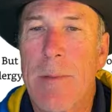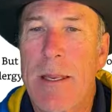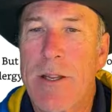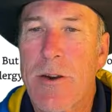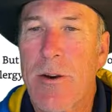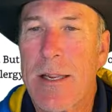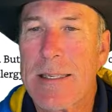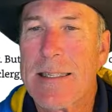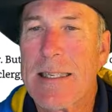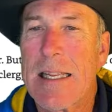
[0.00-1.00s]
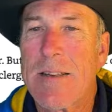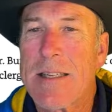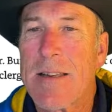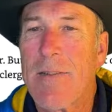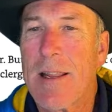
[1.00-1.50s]
ministered
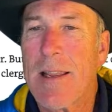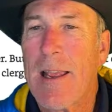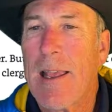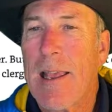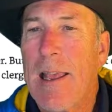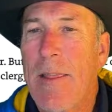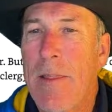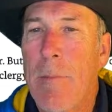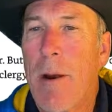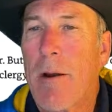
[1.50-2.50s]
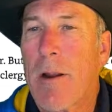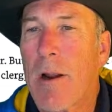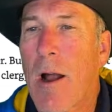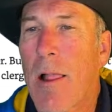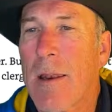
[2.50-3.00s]
extensively in the American
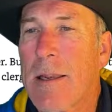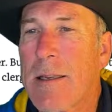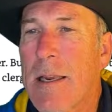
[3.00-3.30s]
colonies.